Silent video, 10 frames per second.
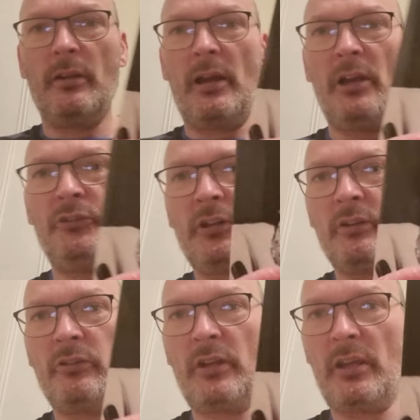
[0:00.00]
as you can
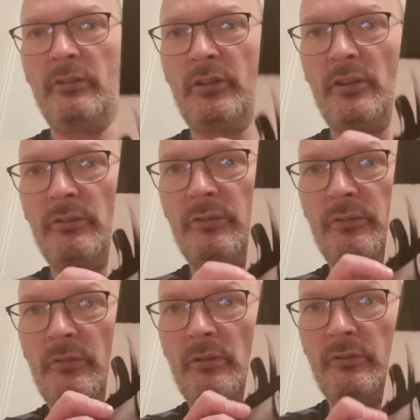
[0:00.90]
see,
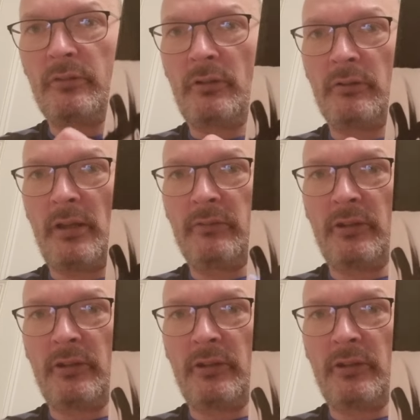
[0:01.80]
it's